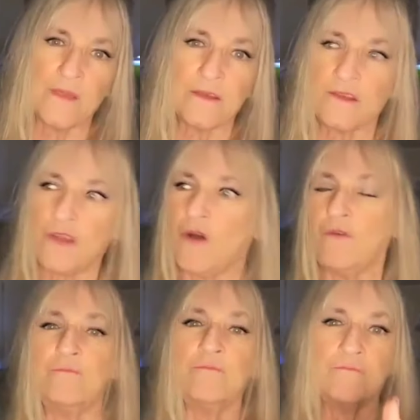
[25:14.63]

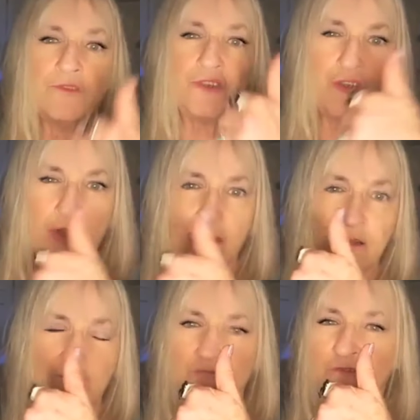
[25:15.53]
So,
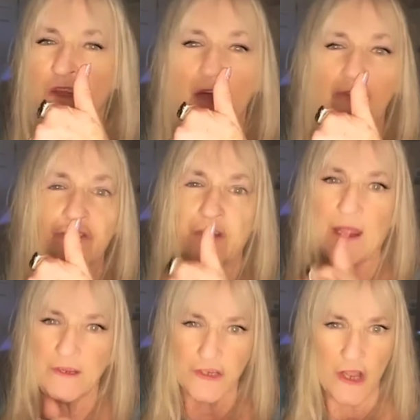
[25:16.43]
Suge, another
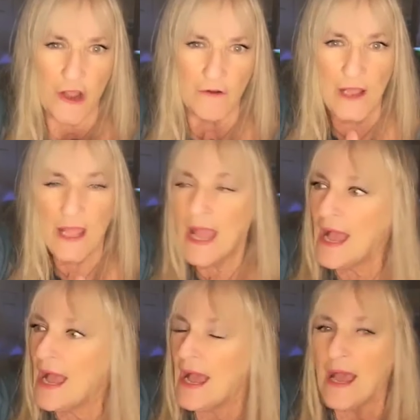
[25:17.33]
great show.
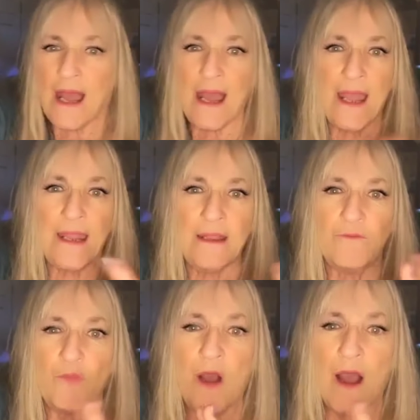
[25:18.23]
I
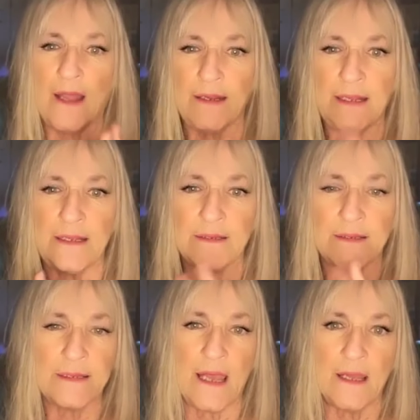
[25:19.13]
want
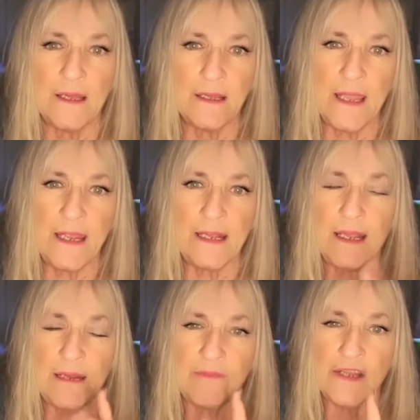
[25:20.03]
his link
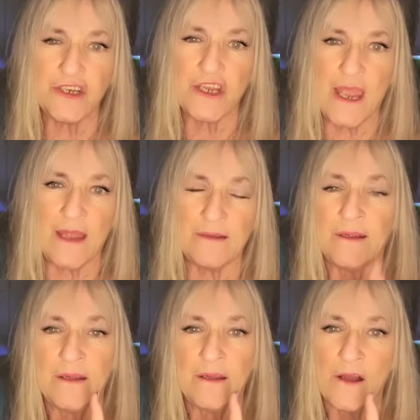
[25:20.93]
in my chat
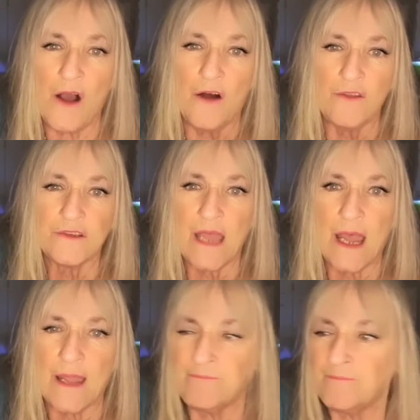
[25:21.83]
all the
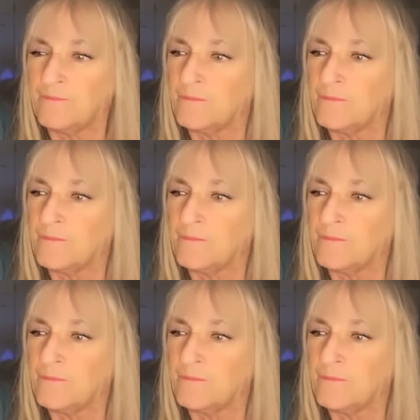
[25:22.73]
time.